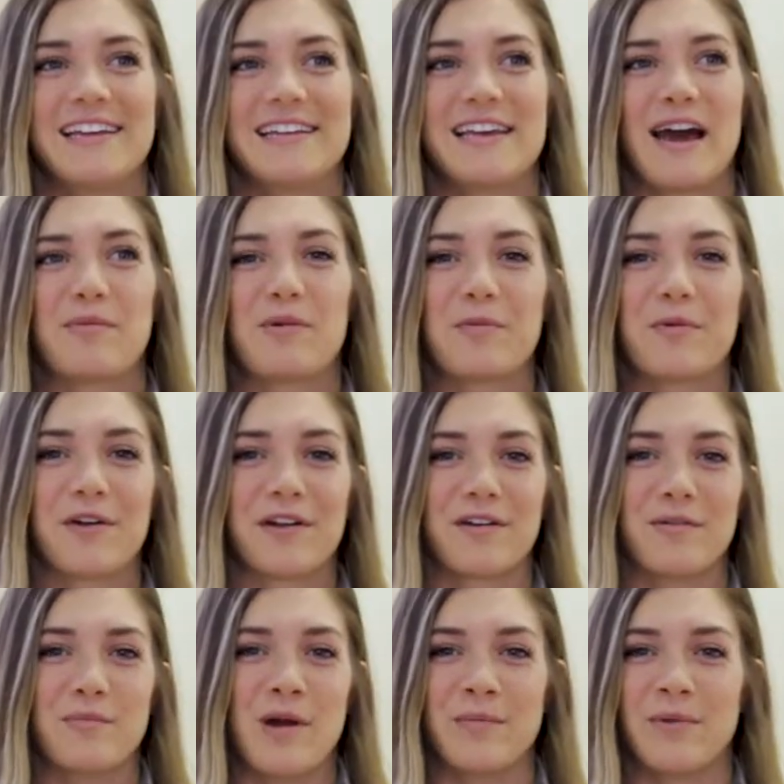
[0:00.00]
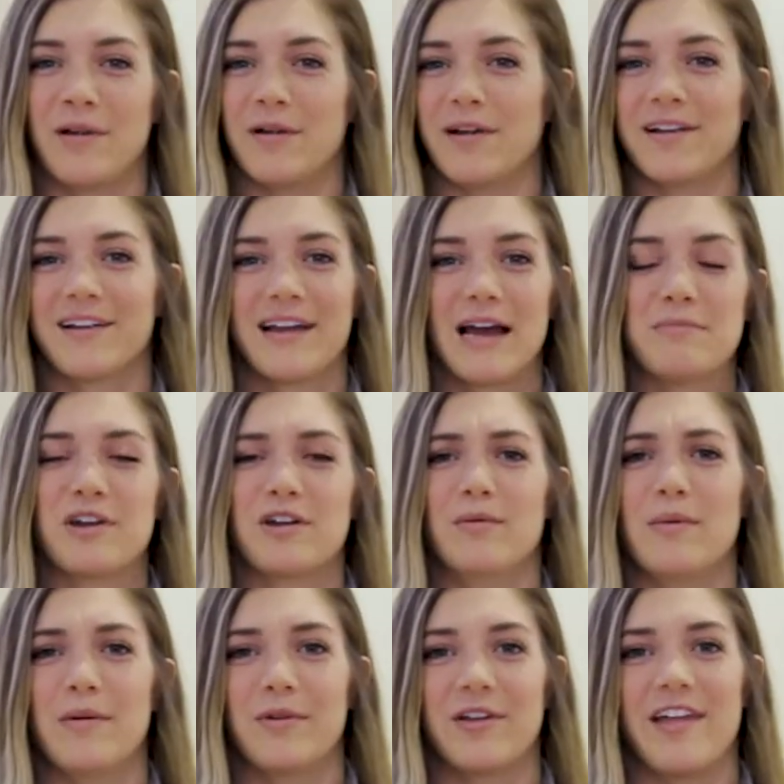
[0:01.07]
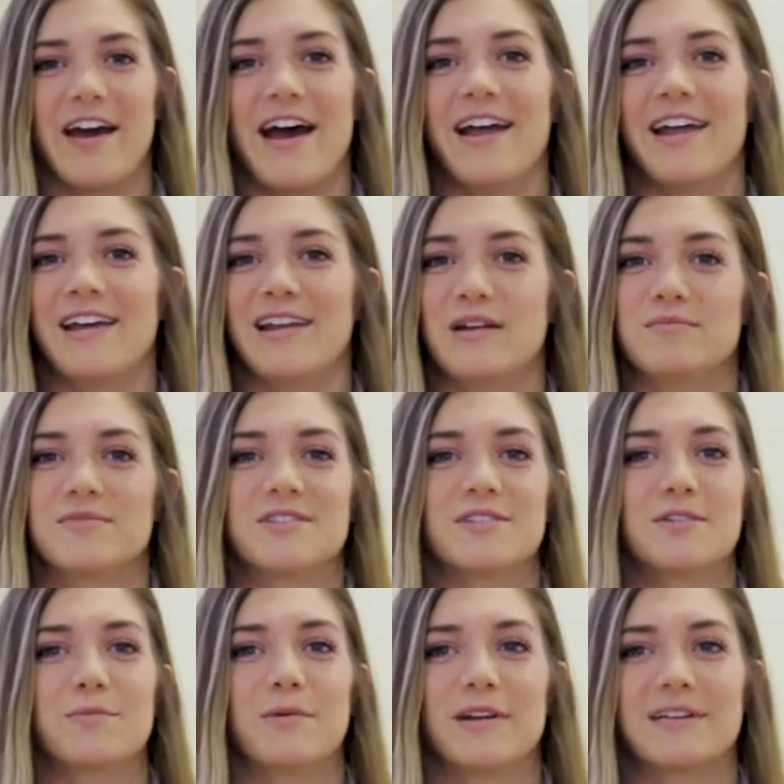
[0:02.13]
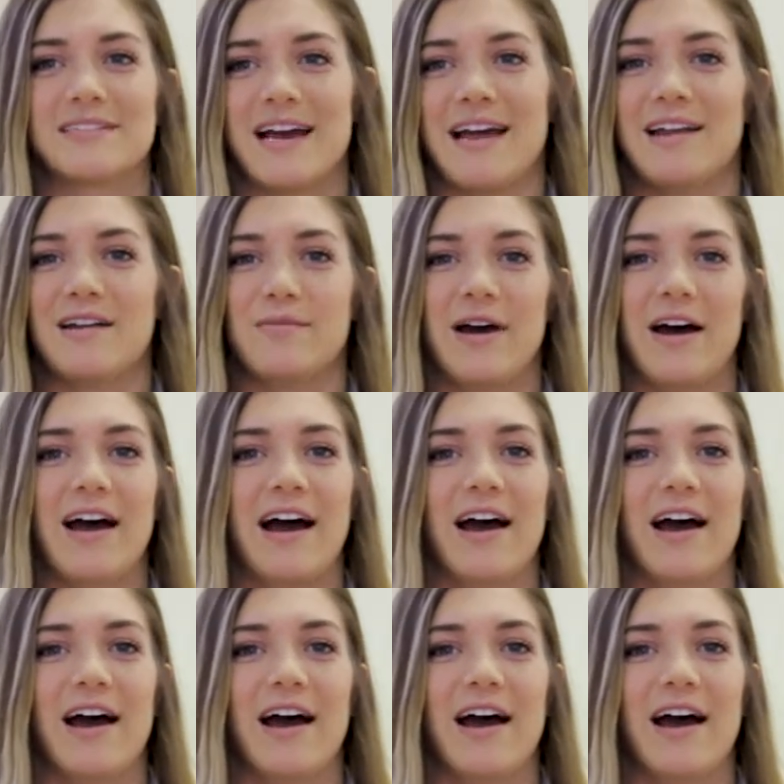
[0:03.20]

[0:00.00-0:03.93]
yeah, people are going to remember. I'm going to remember that, and I'm super excited about